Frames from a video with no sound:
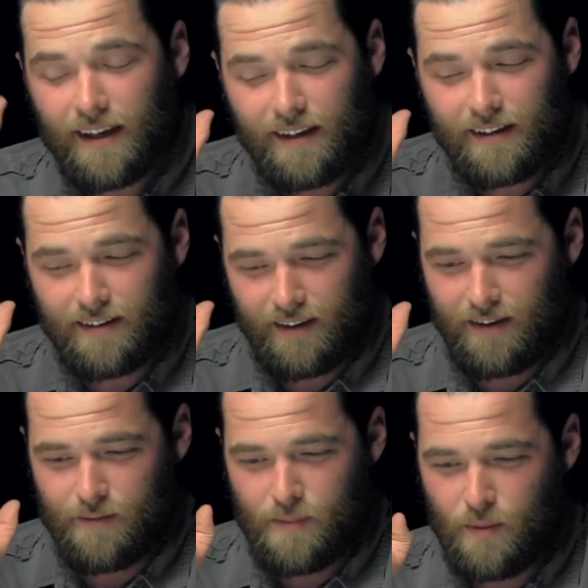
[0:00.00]
like,
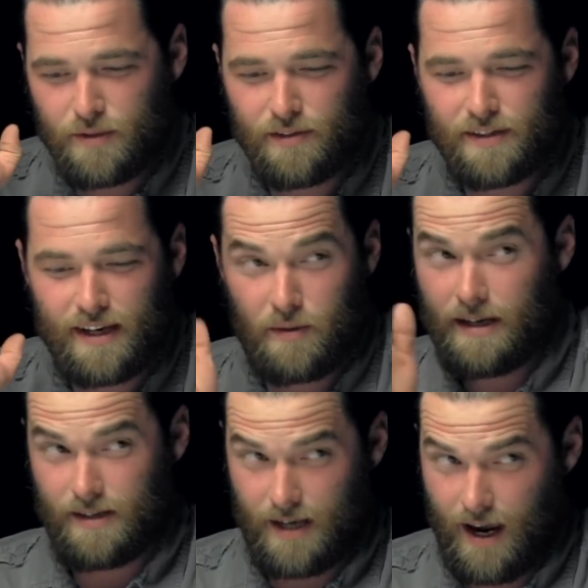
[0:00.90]
people still say
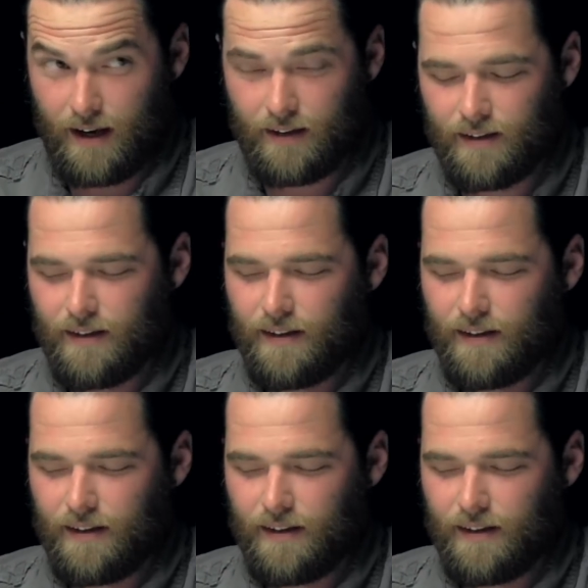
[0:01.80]
green and tan.